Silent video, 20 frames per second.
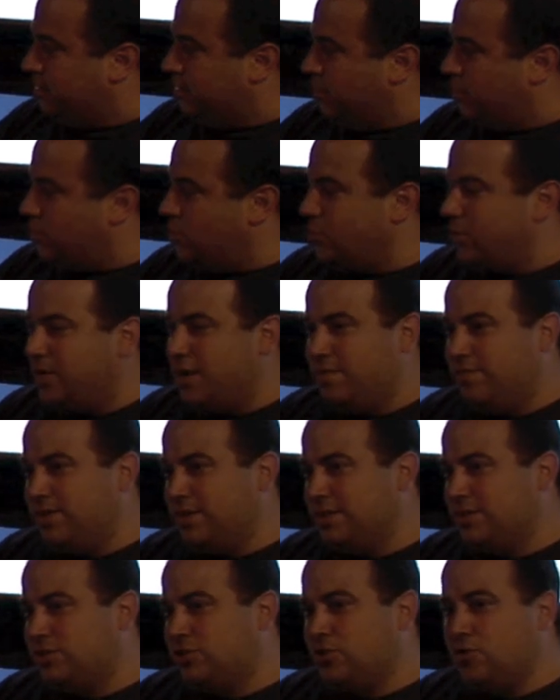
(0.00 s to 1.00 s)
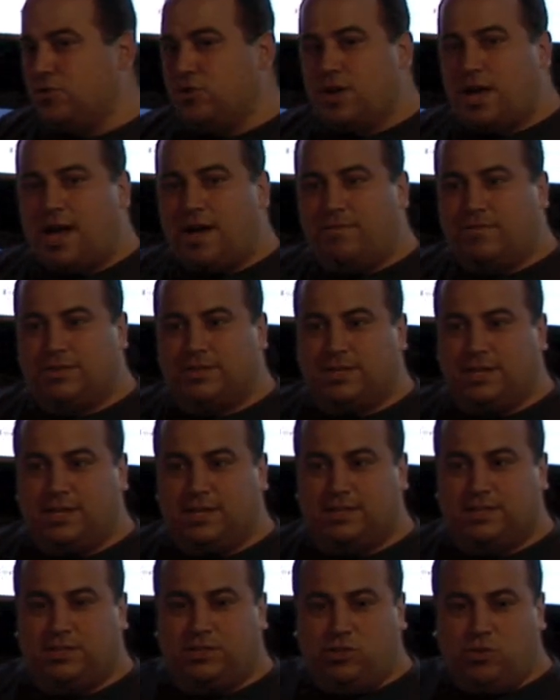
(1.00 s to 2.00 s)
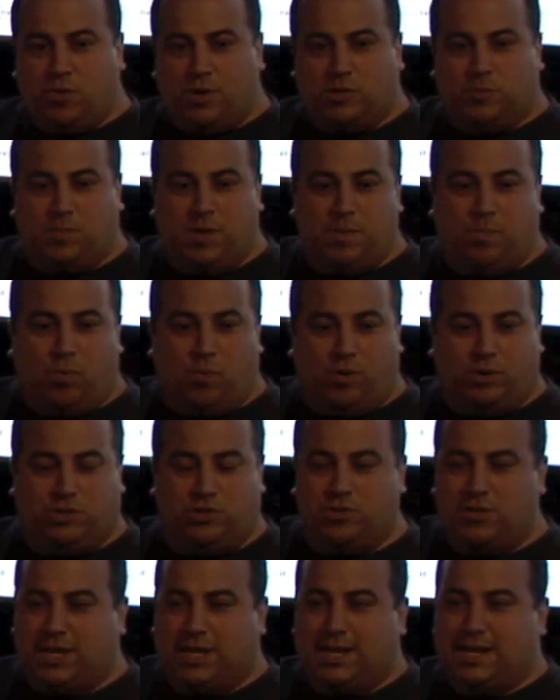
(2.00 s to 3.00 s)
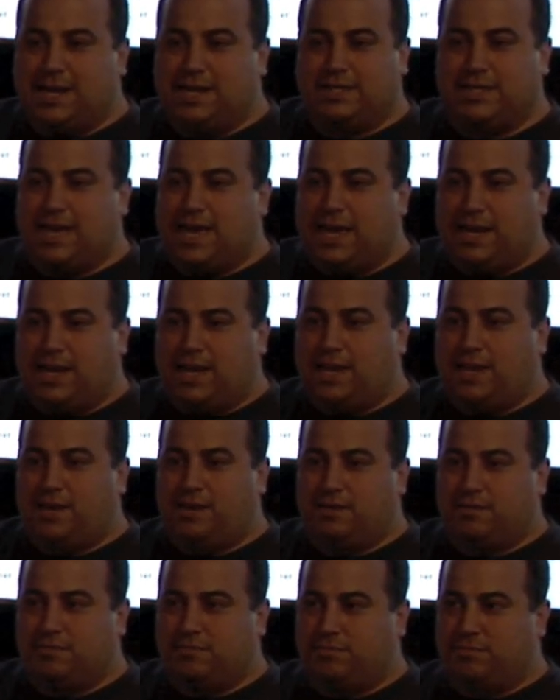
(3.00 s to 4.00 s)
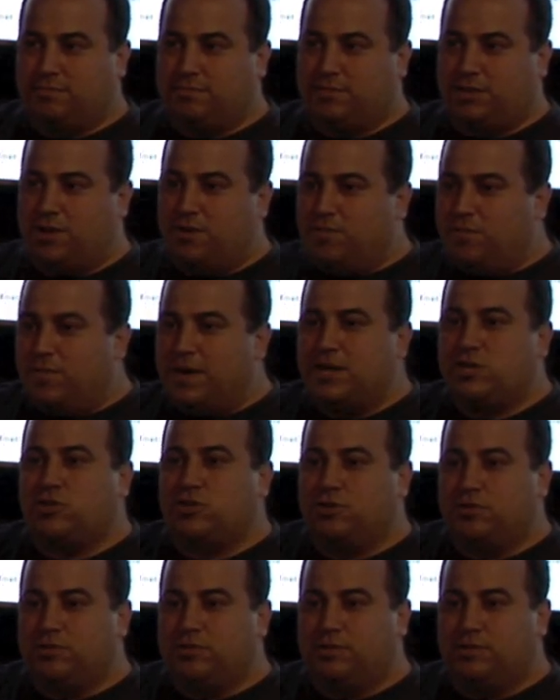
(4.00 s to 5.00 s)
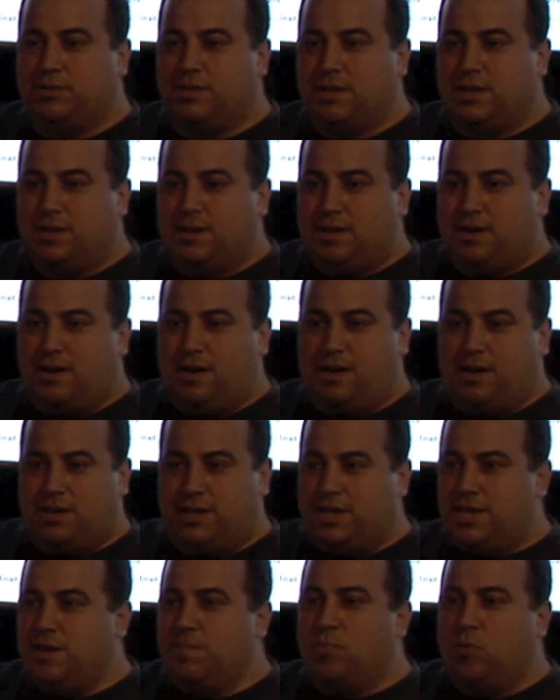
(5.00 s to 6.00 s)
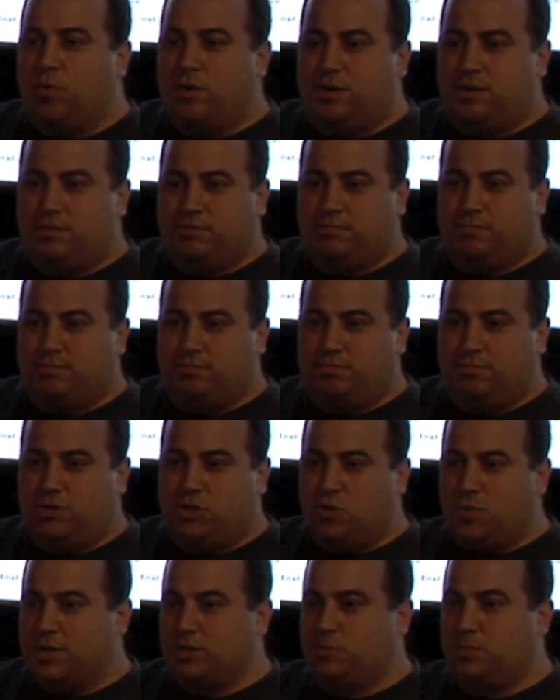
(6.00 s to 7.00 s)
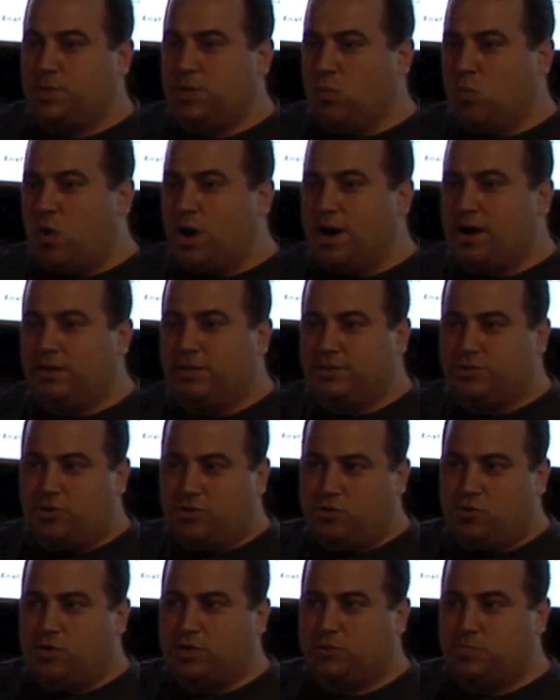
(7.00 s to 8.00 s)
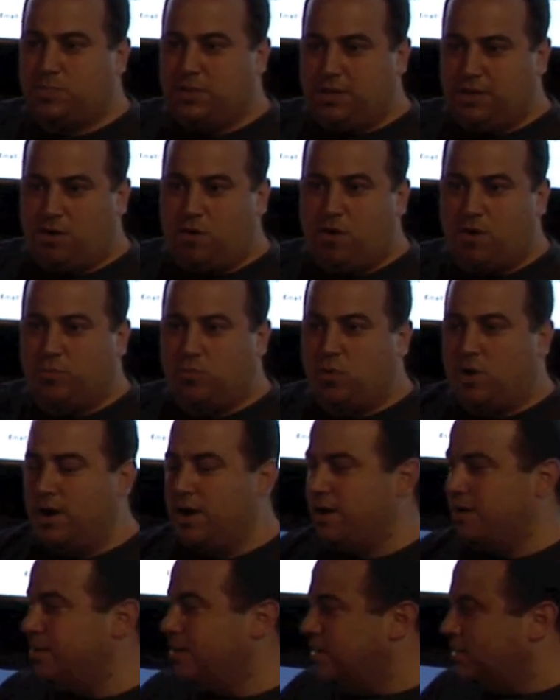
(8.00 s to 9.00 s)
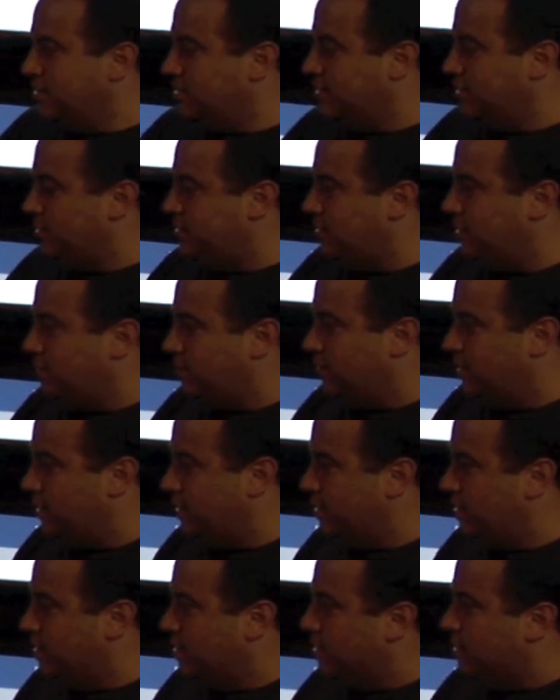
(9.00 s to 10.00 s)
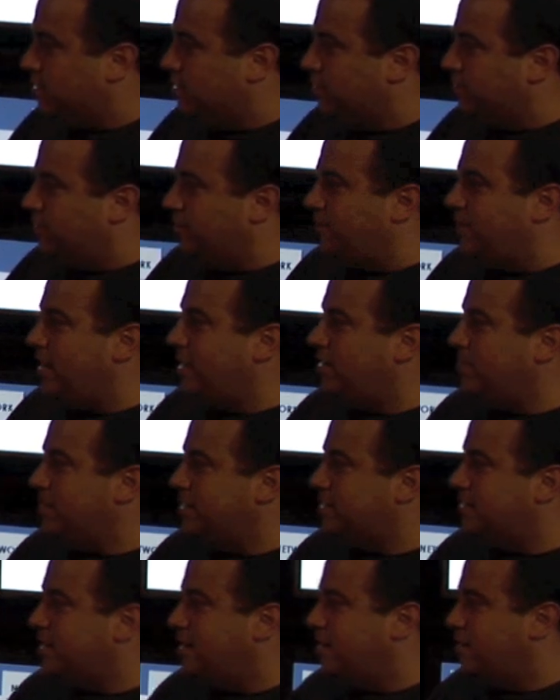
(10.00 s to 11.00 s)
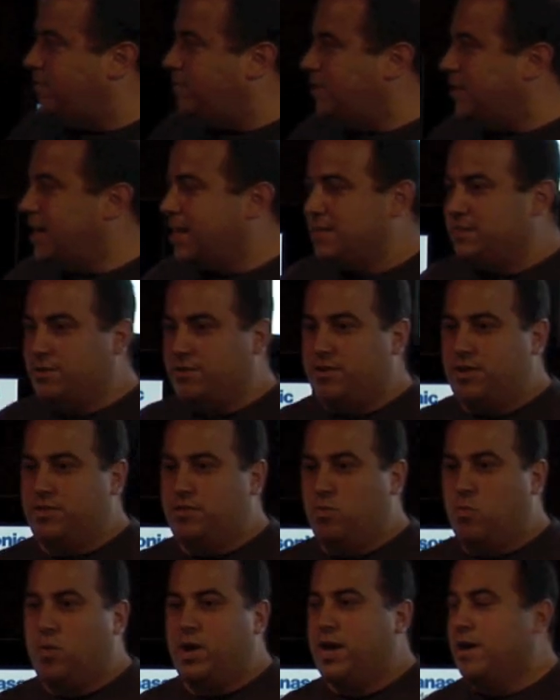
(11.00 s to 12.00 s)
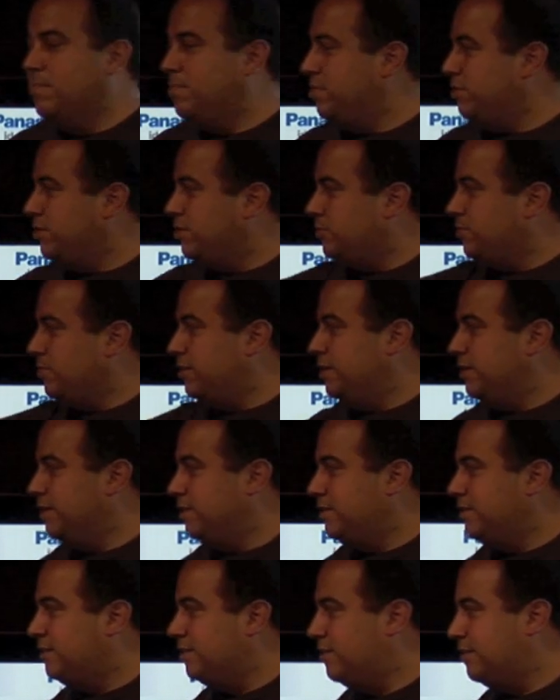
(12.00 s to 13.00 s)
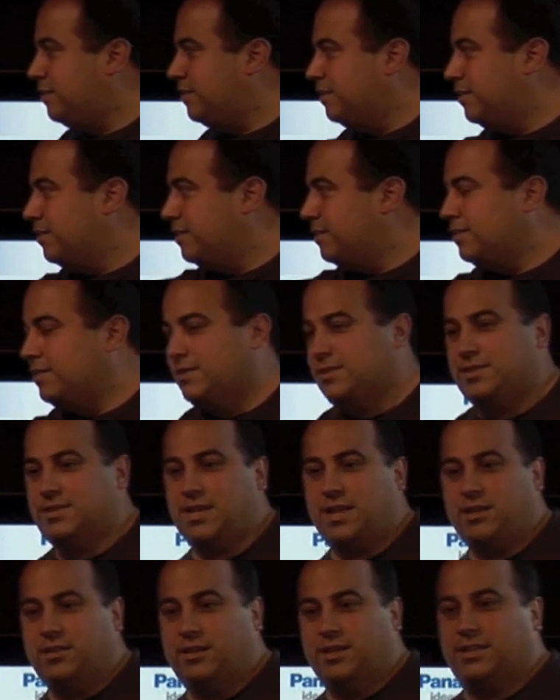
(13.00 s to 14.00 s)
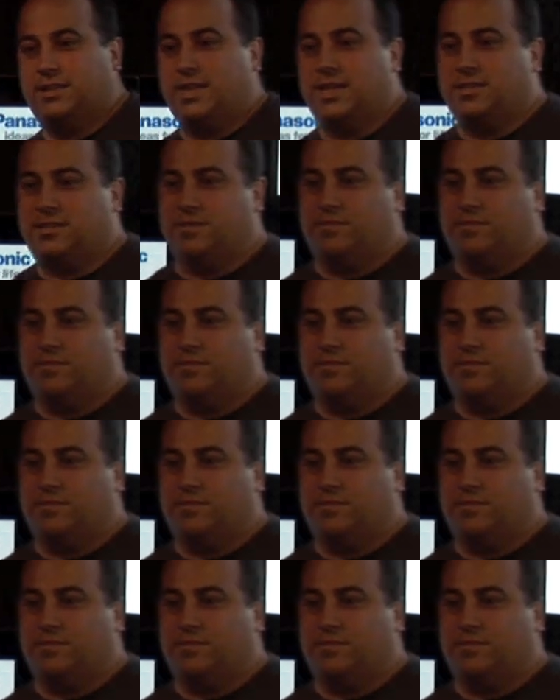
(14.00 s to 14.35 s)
The beauty of it is, too, obviously it's USB ports. You can connect any conventional keyboard, USB wireless or USB hardwire, to the TV. The development center, for you guys that are on the web, just want to take a look at that.